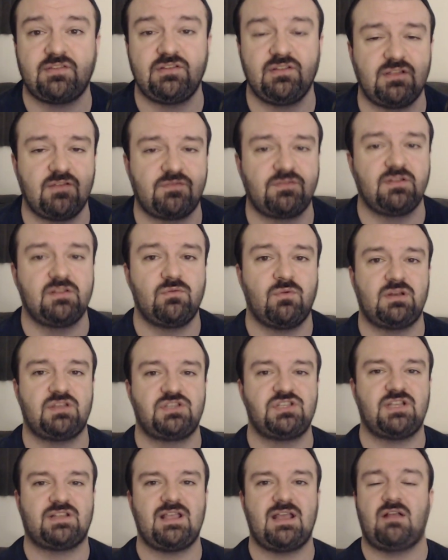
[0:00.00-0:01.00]
So you'll definitely want
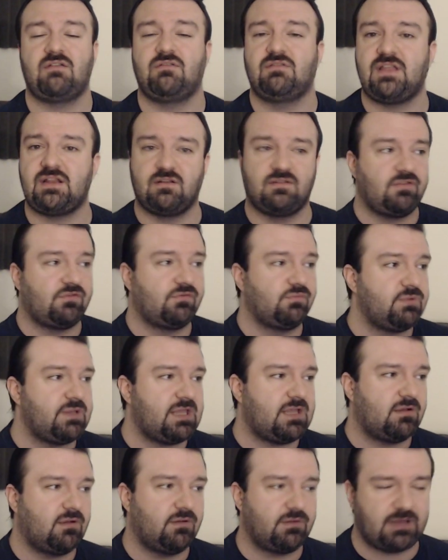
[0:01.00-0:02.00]
to check that out later this
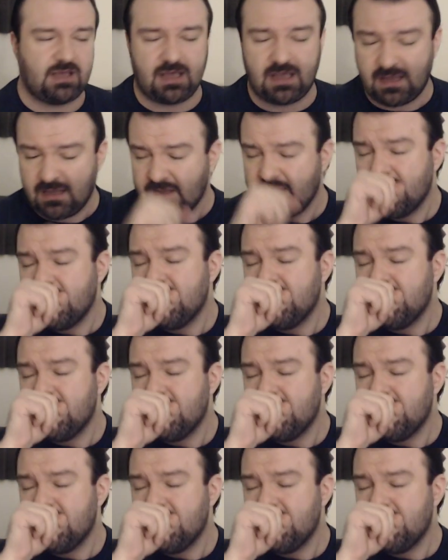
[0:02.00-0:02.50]
week, okay?